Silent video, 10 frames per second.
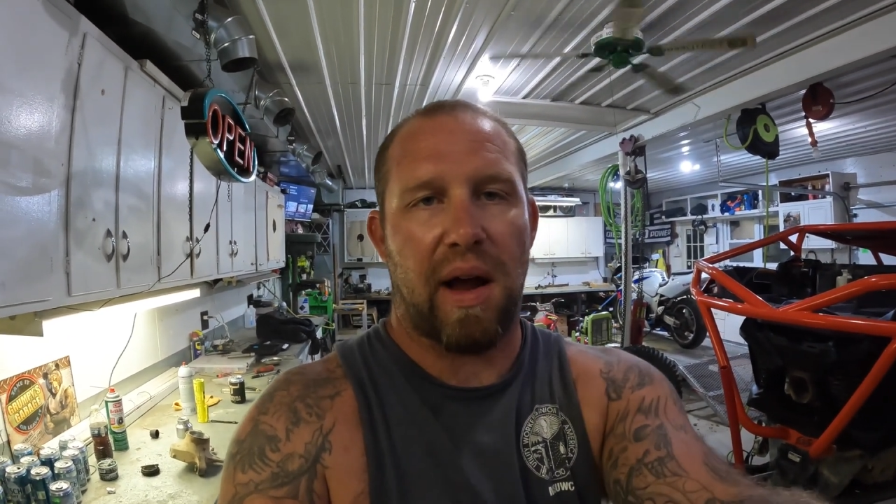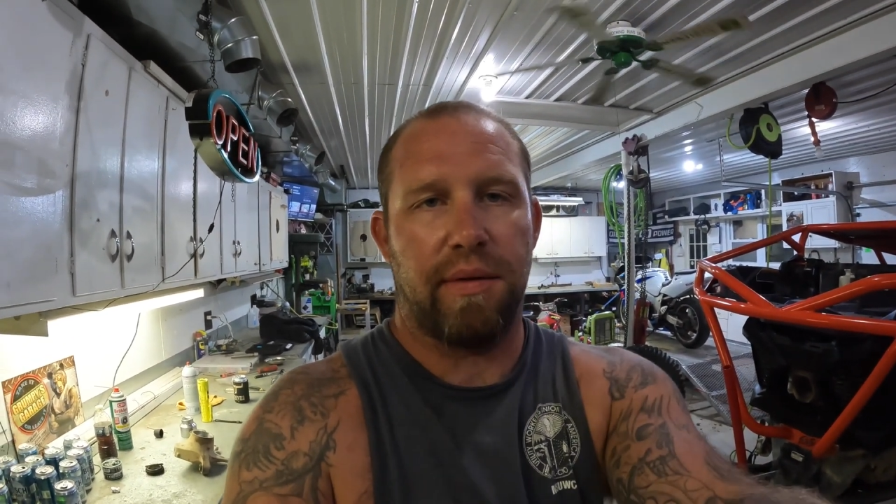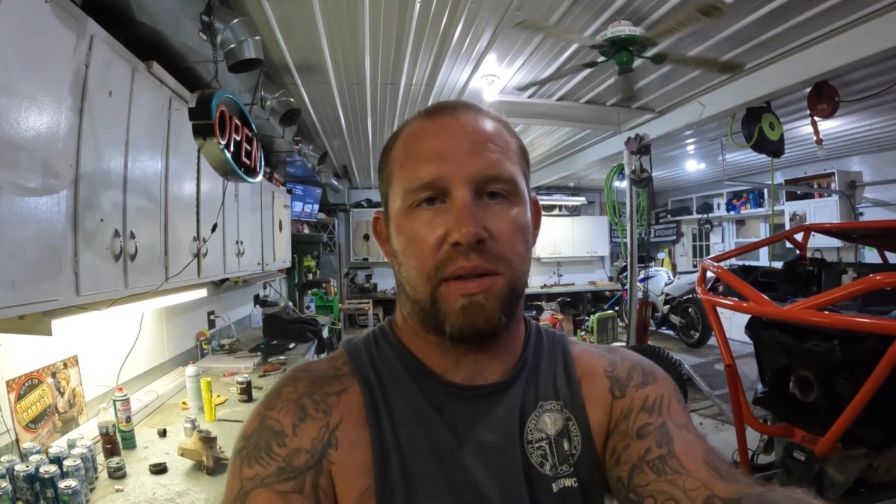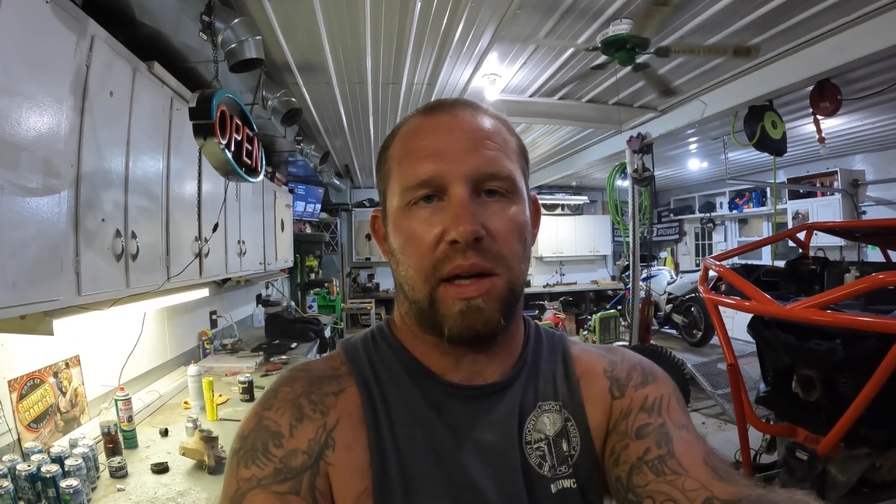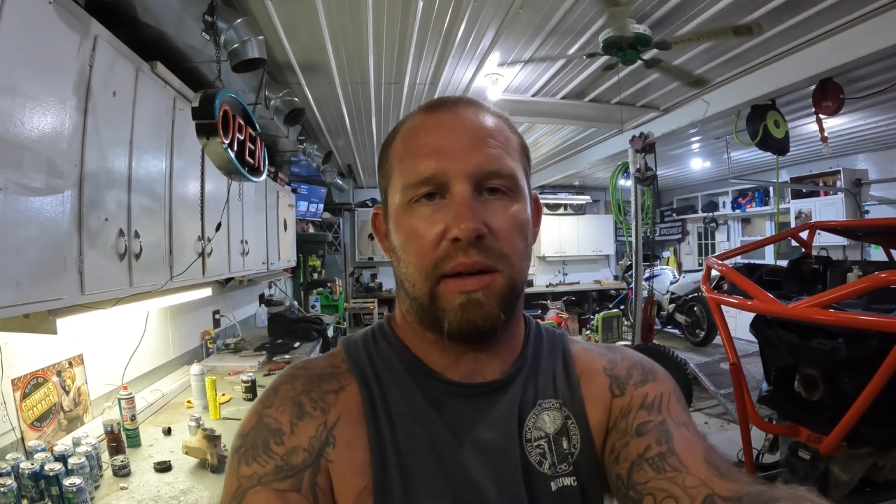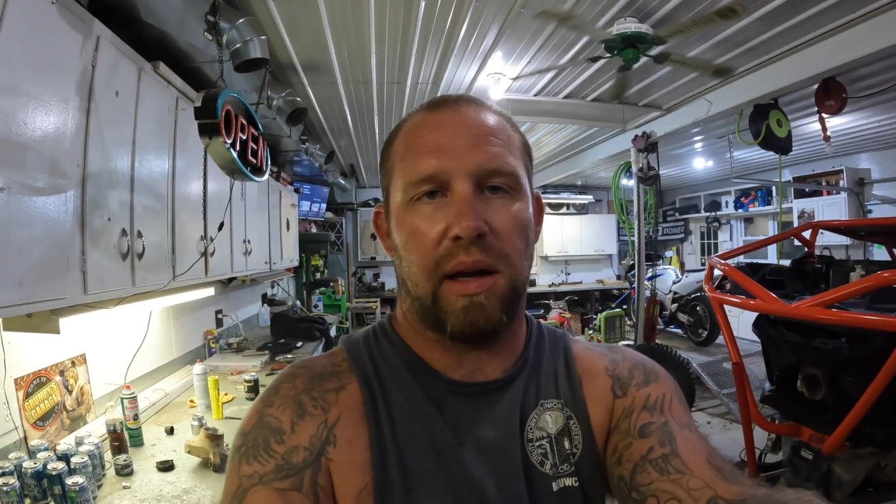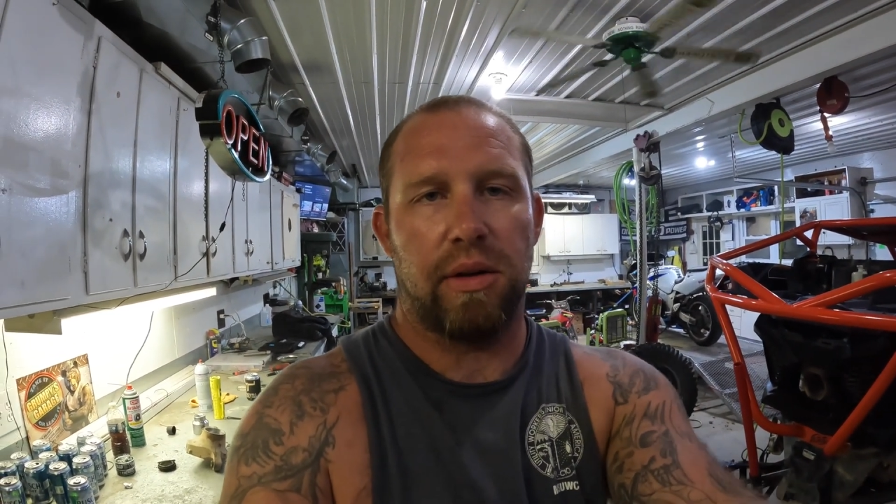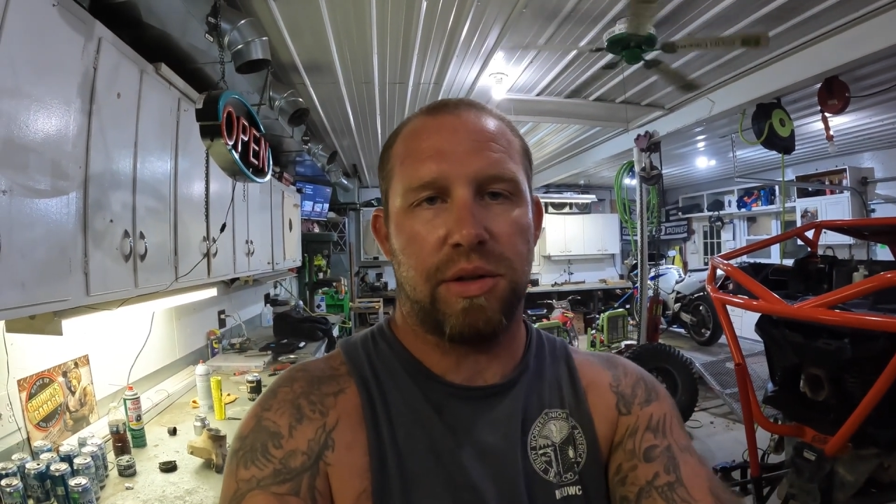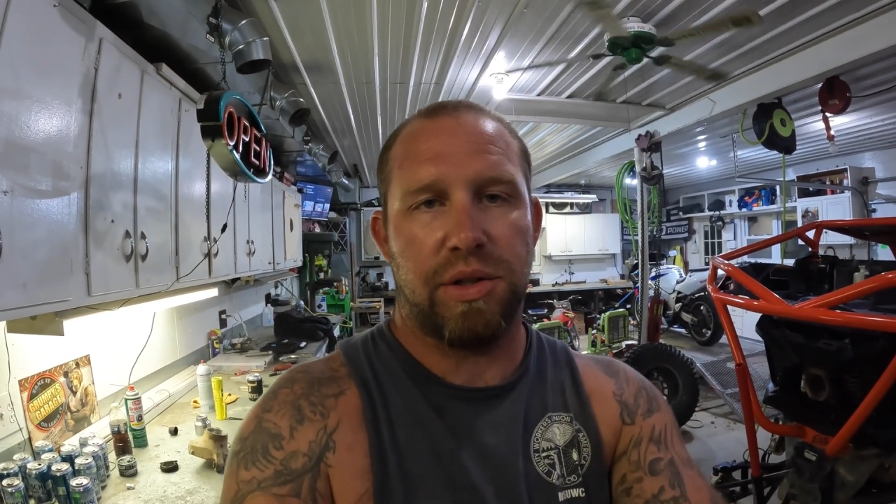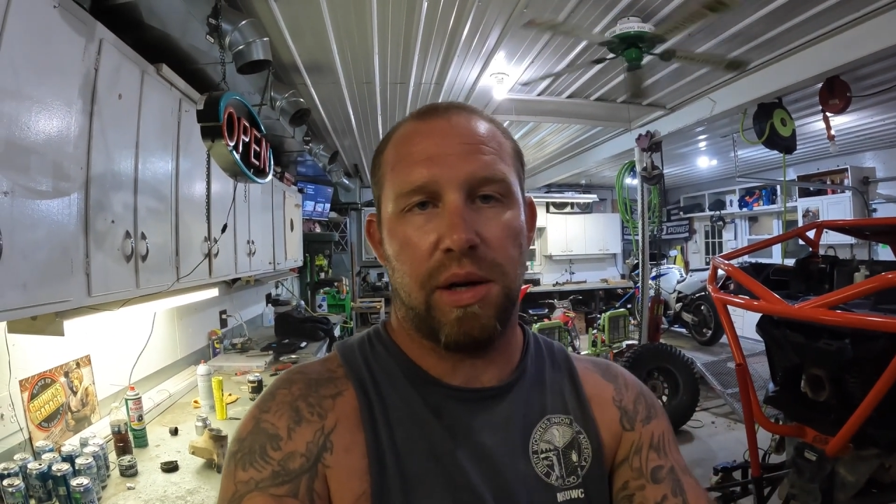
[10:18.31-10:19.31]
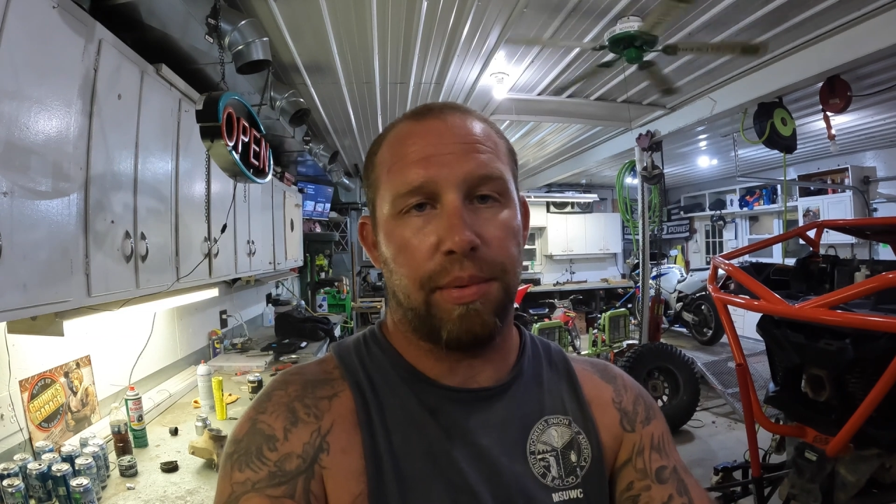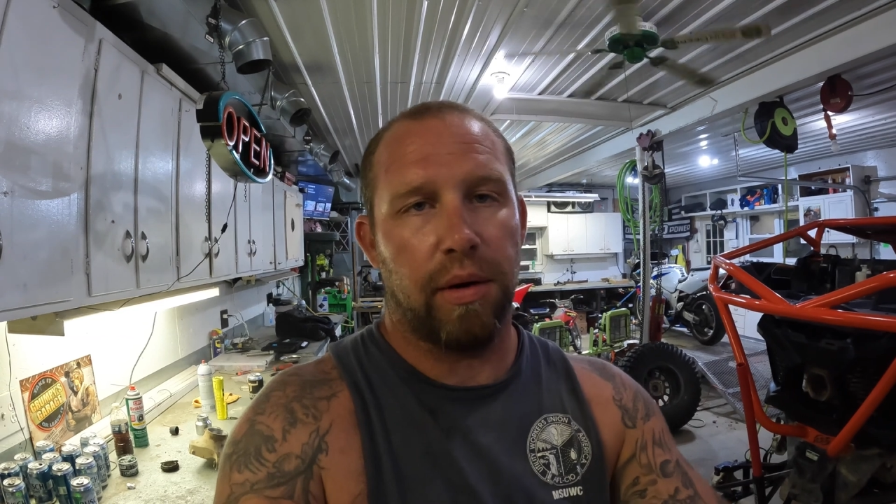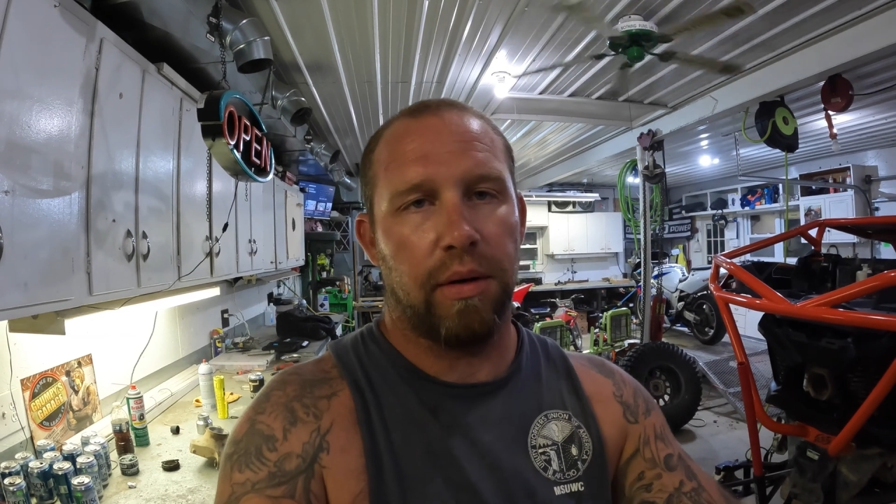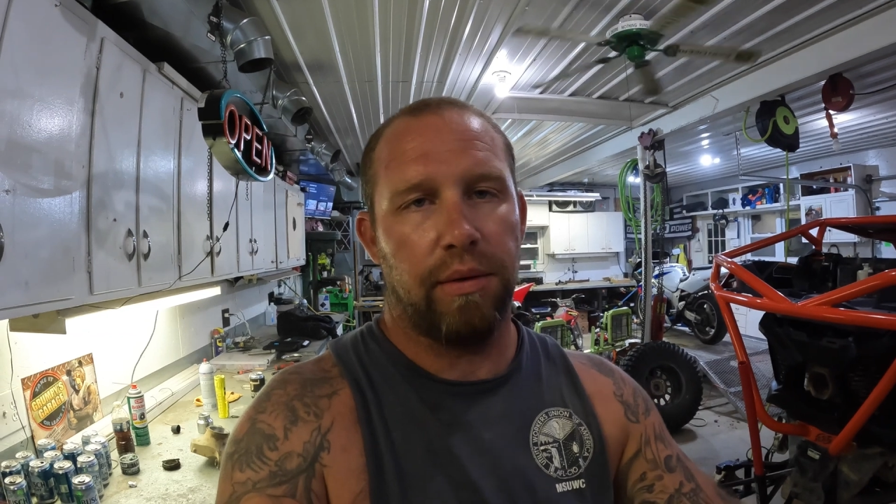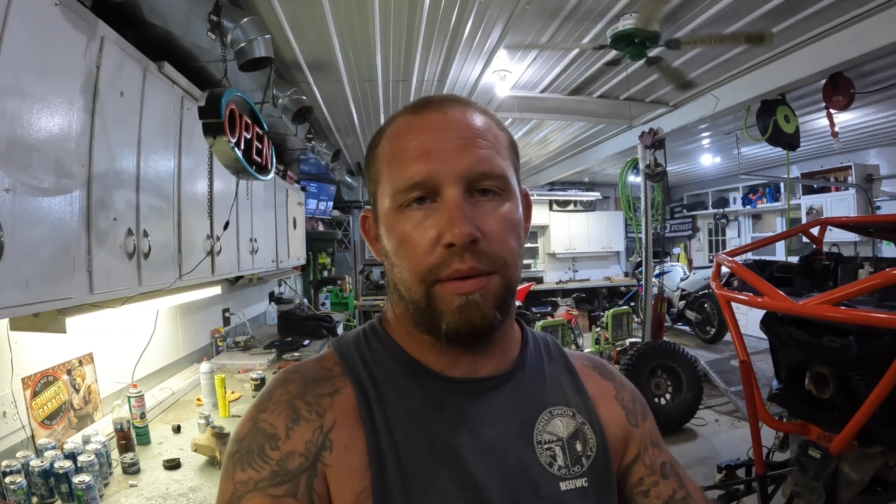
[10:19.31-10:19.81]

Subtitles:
$5 or $10 cheaper